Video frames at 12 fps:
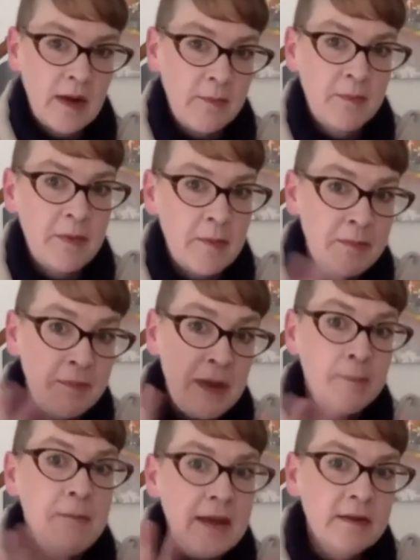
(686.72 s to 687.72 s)
right,
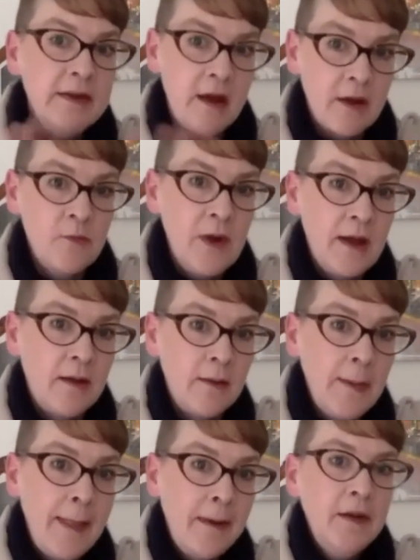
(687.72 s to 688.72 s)
being mentally
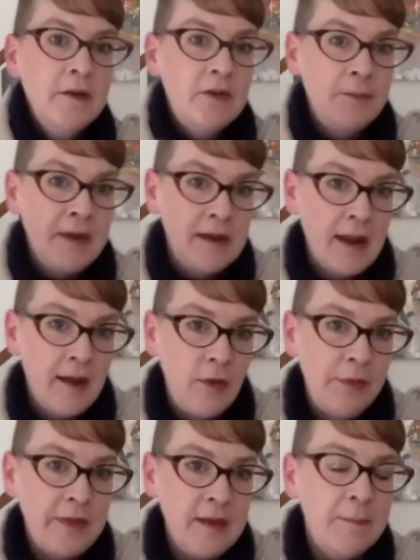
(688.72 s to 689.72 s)
unwell, to being
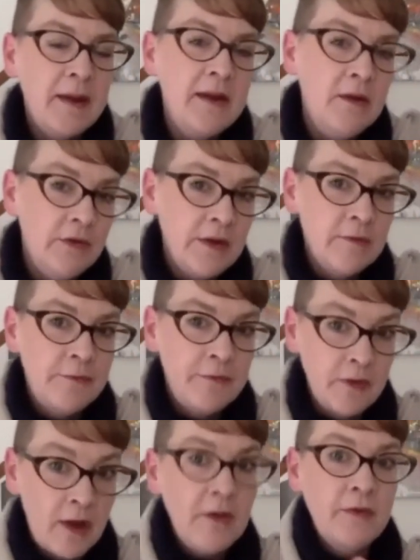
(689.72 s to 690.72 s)
healthy by using
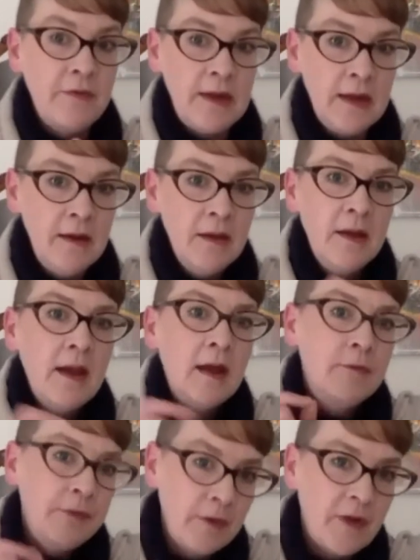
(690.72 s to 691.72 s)
philosophy
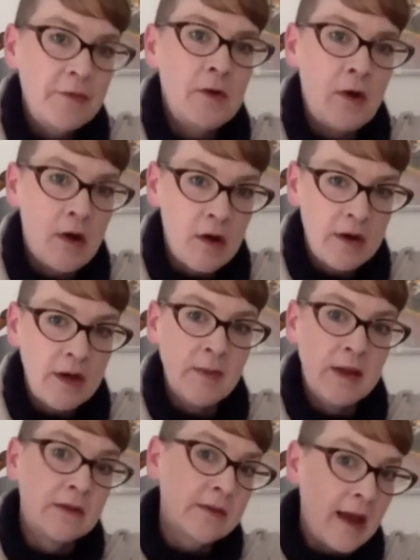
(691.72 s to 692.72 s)
and philosophical
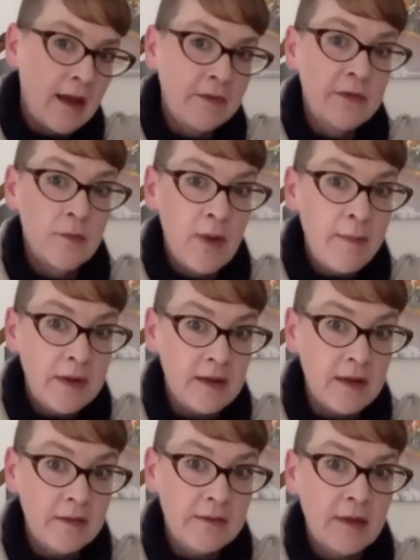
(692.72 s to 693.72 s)
arguments as the
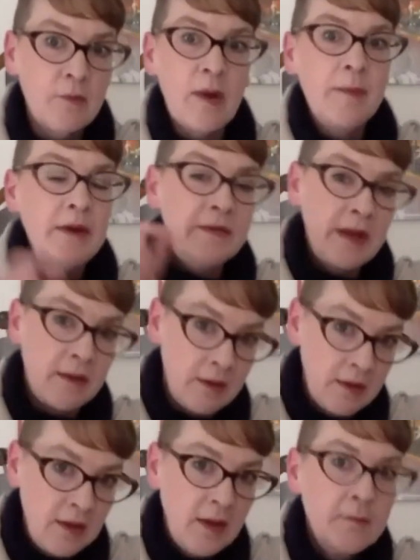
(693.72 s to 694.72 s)
remedies. And the remedies
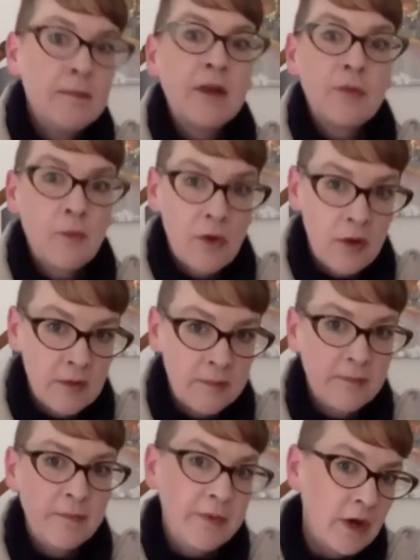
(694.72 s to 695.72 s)
get much
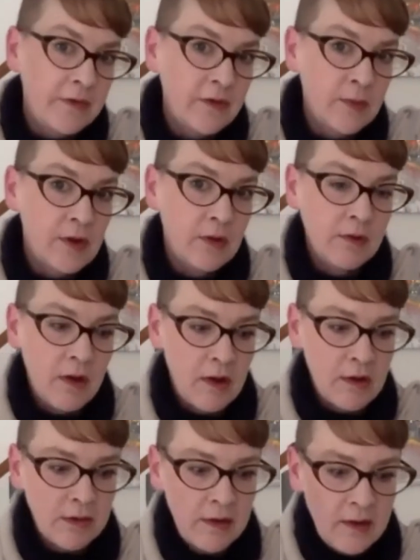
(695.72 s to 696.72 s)
more serious as we go
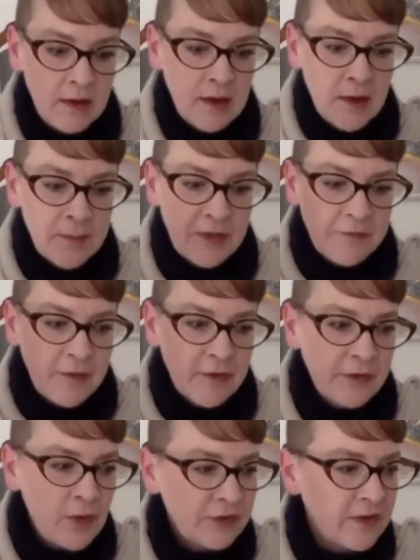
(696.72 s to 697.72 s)
along. But the
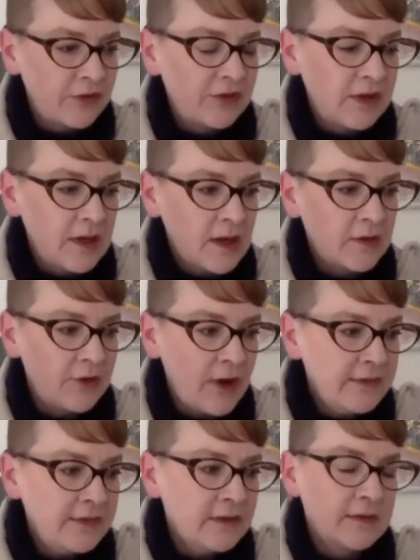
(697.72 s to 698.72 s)
first question that she
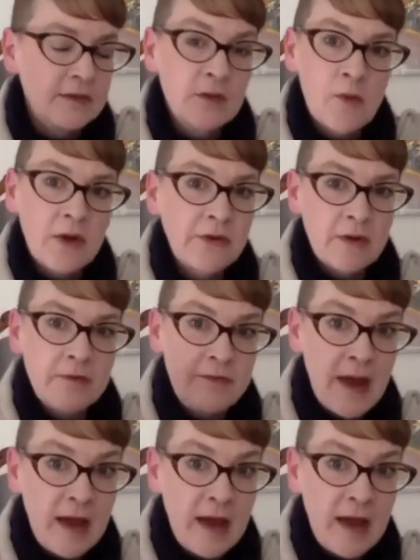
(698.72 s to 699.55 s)
addresses is this question of